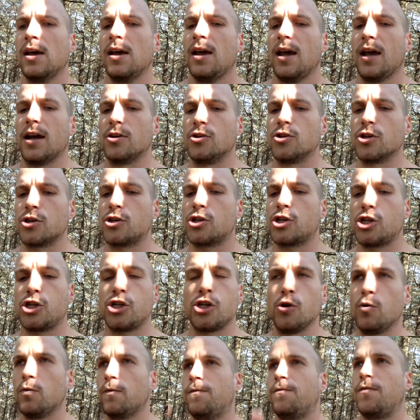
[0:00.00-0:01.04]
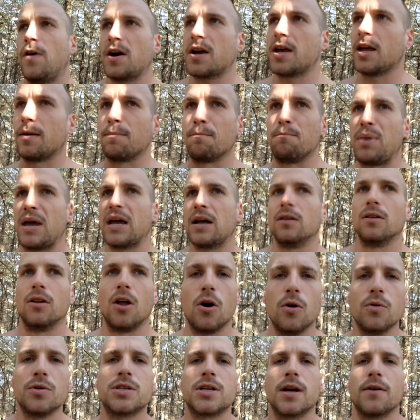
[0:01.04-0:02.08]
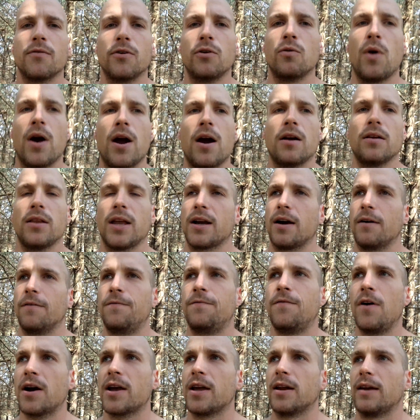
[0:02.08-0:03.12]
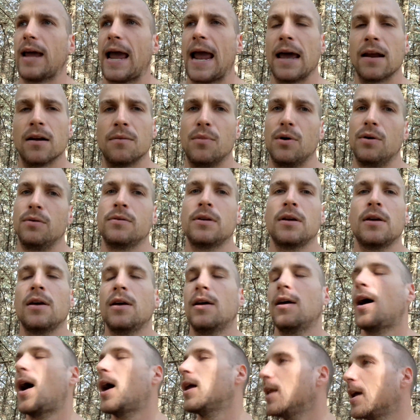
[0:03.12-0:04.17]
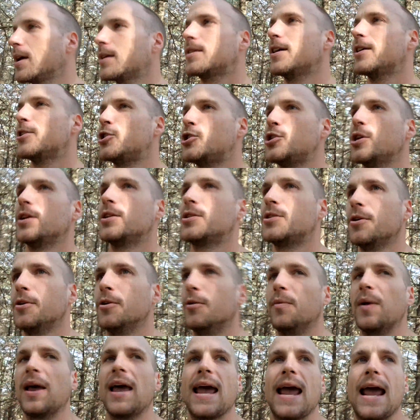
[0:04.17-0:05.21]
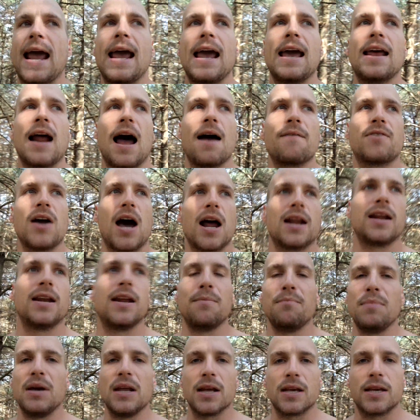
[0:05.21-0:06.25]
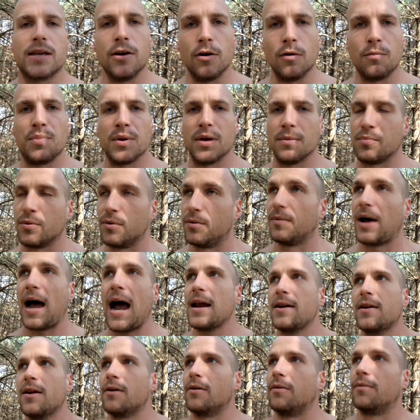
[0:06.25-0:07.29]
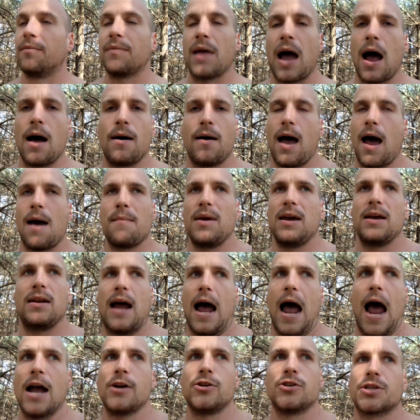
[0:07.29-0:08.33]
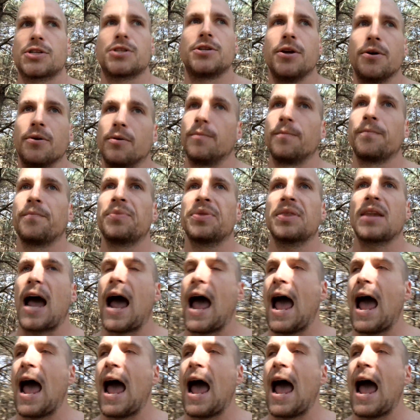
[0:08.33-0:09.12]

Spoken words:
and just shoot fucking big loads everywhere like a fucking animal. I like that shit too. And I've got it in me to kill people. I do. I just do. I